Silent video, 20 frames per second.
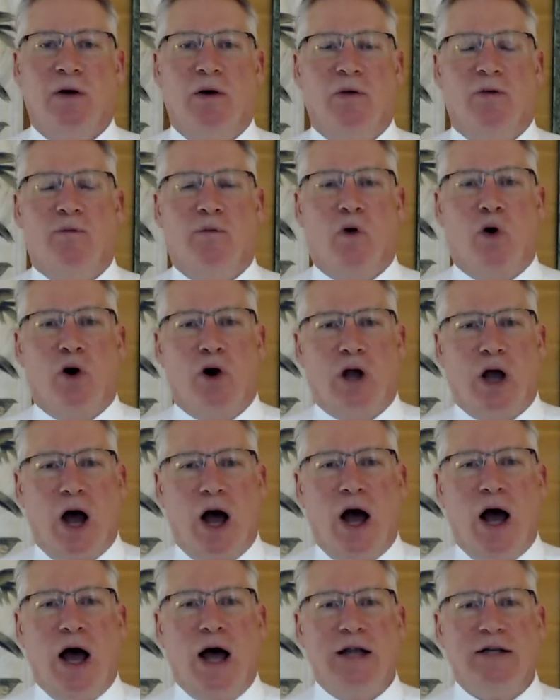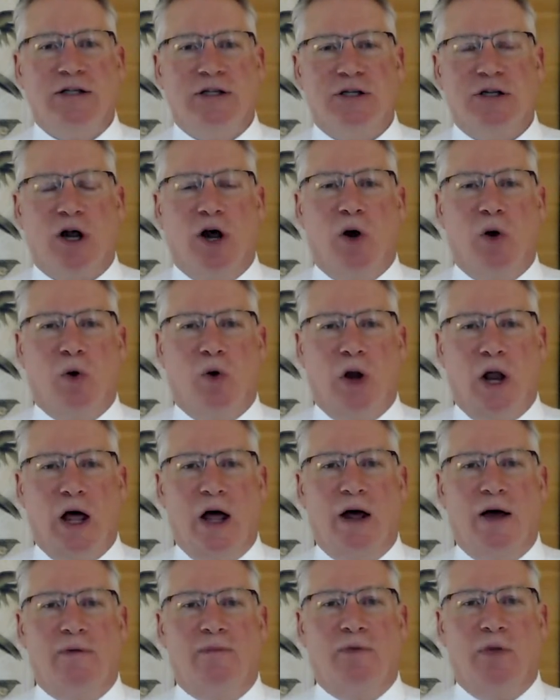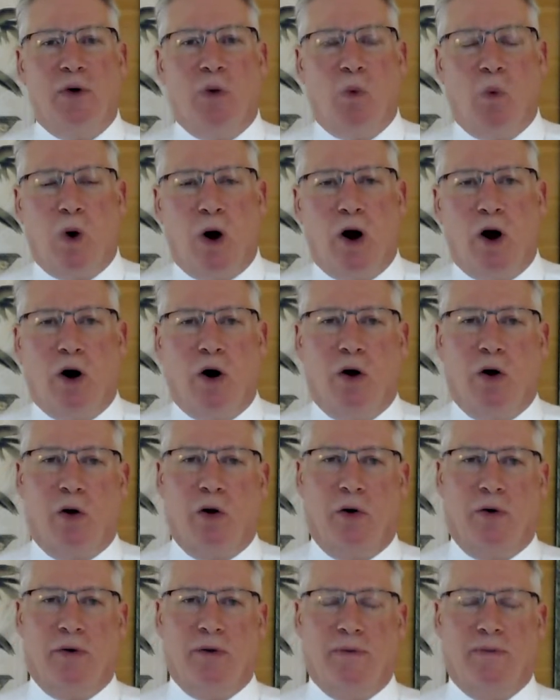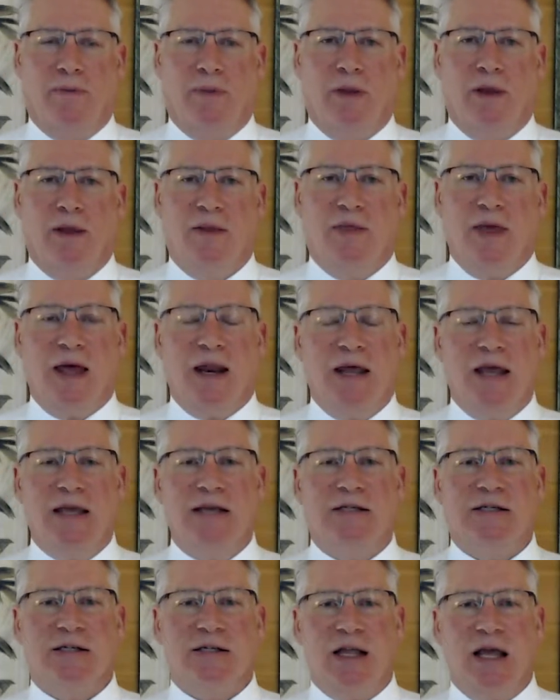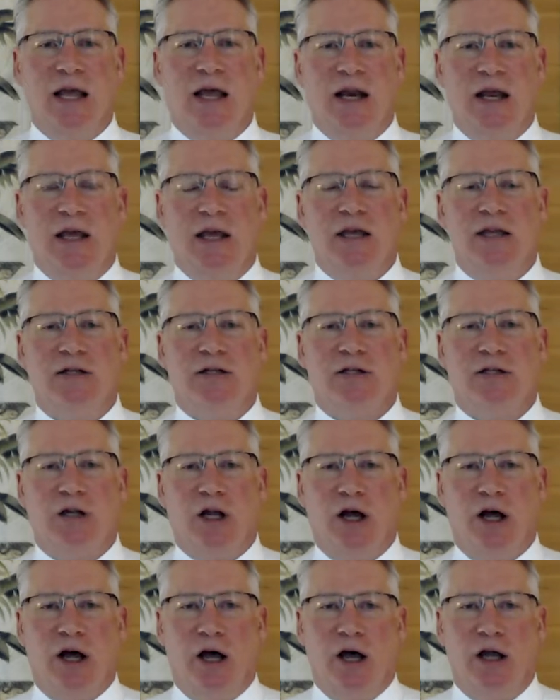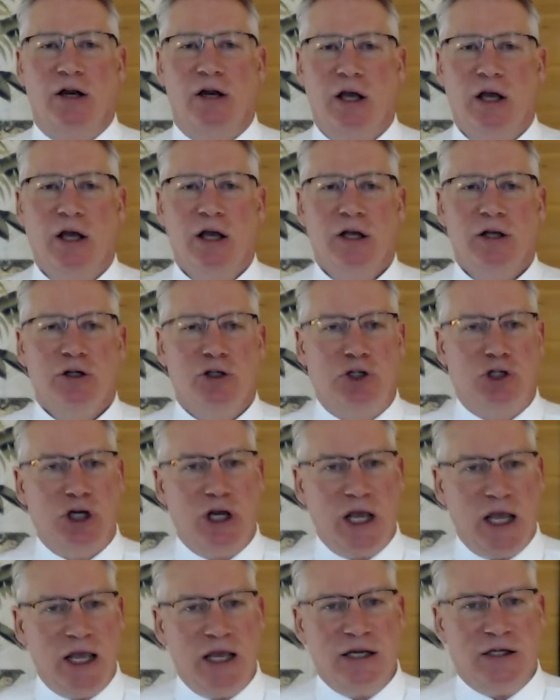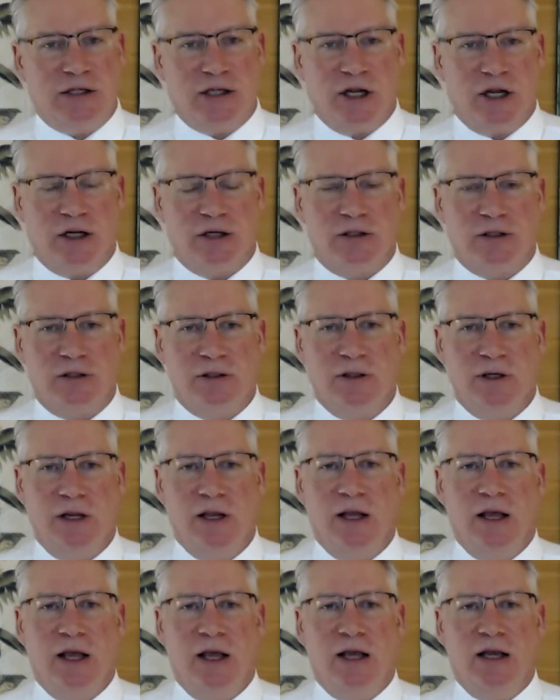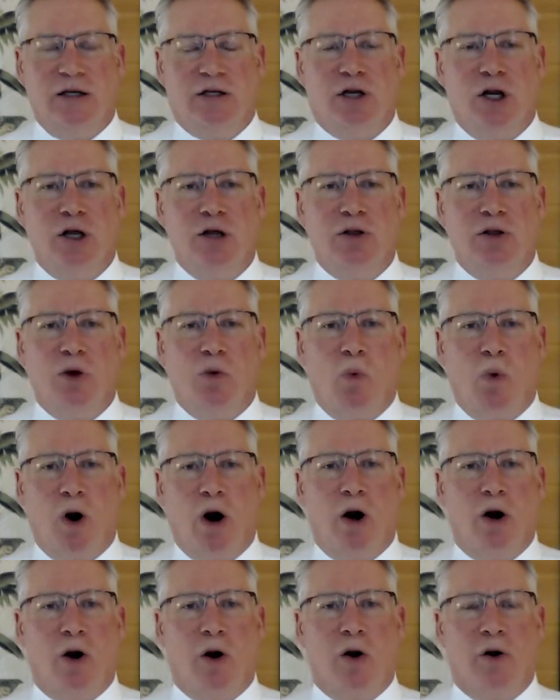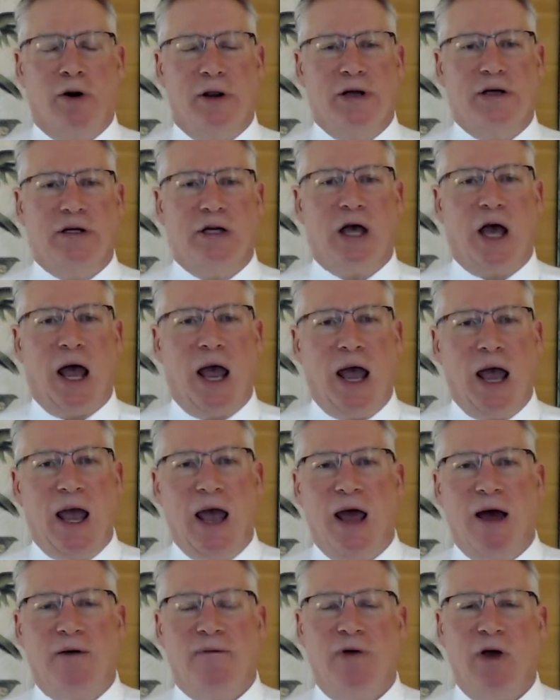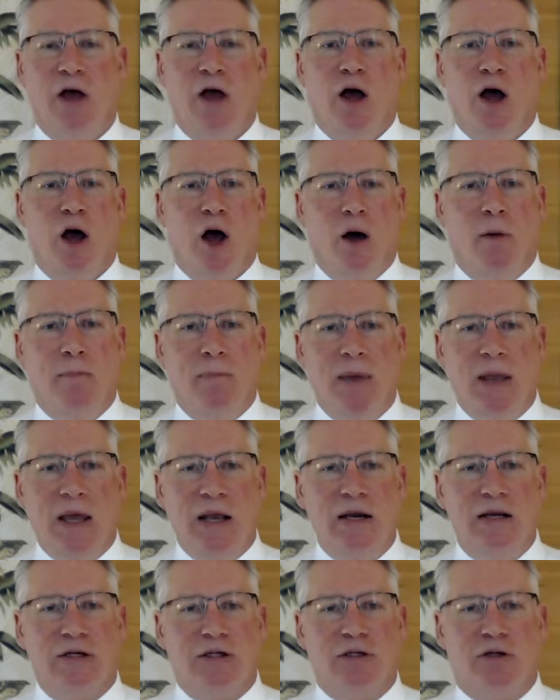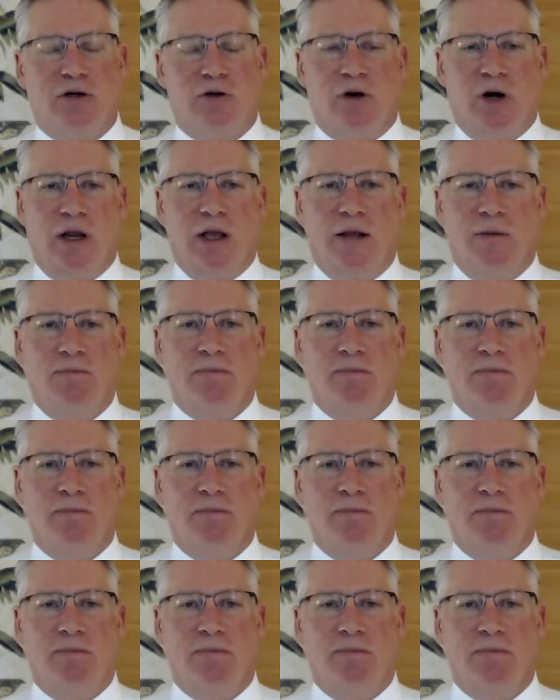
For God so loved the world that he sent his Son, Jesus, into the world and to have a ministry